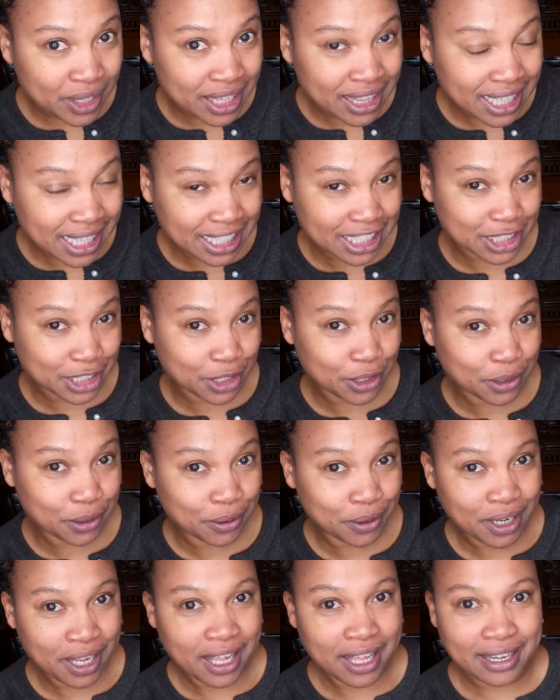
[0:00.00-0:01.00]
Like, you
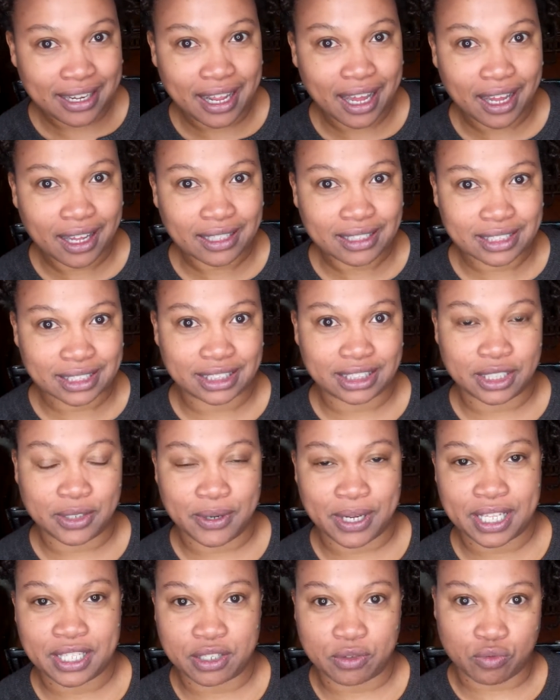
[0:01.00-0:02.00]
know, not just
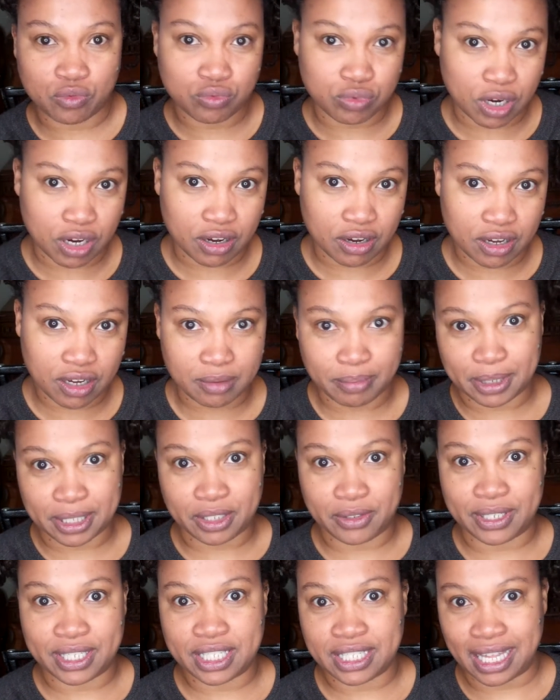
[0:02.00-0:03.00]
going to work, but
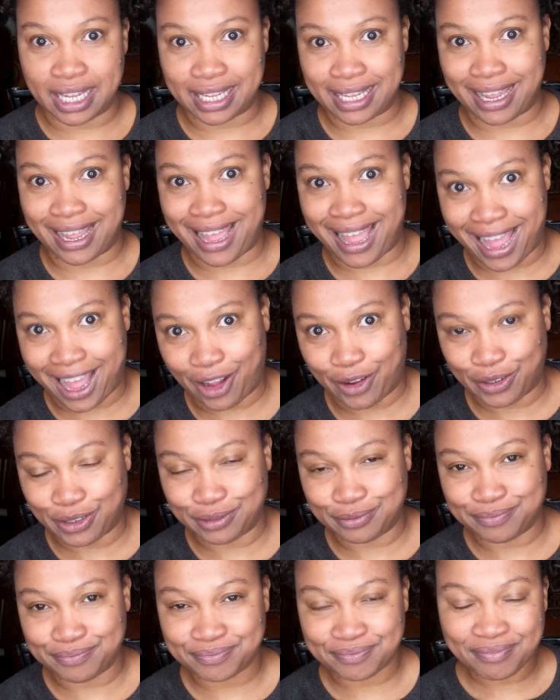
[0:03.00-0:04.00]
going like
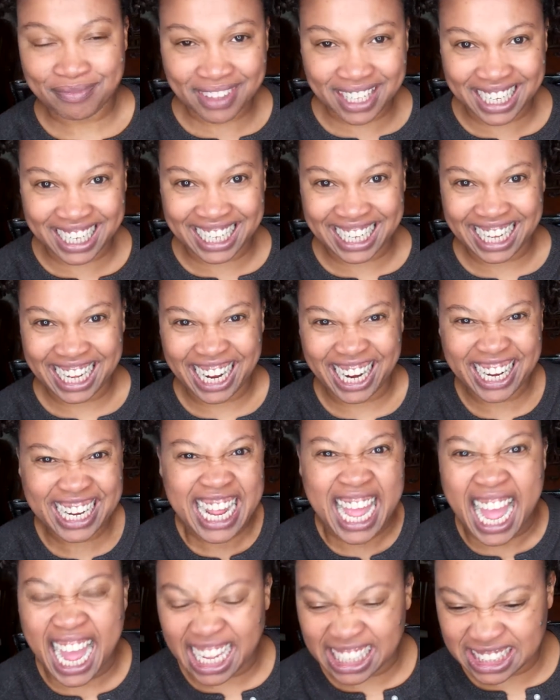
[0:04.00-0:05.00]
out.
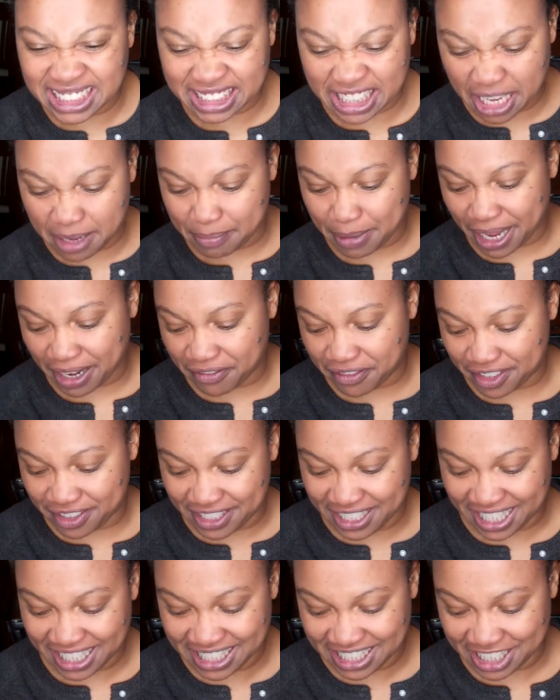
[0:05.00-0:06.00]
I just came back from the
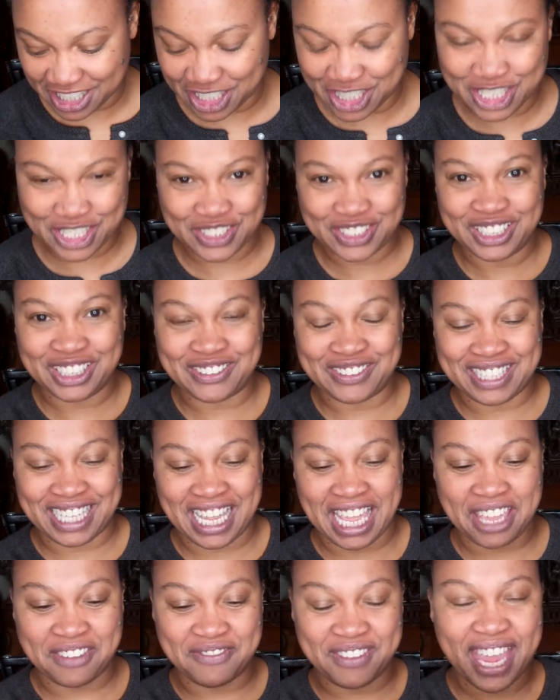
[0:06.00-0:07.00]
dentist too. Look what they
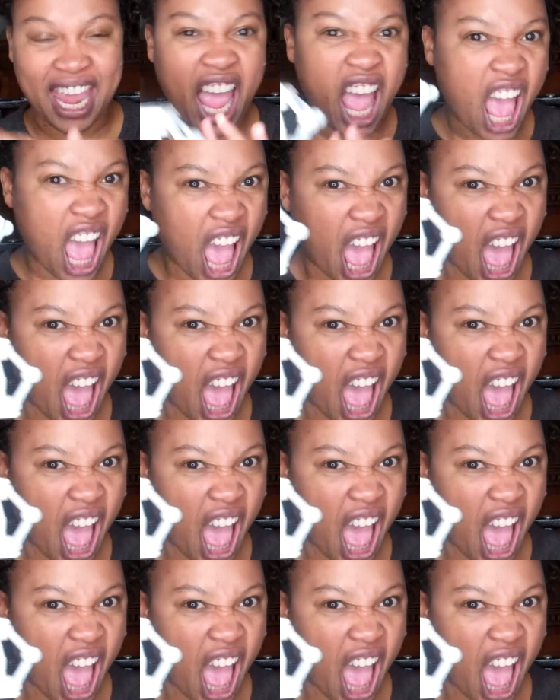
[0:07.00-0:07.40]
gave me.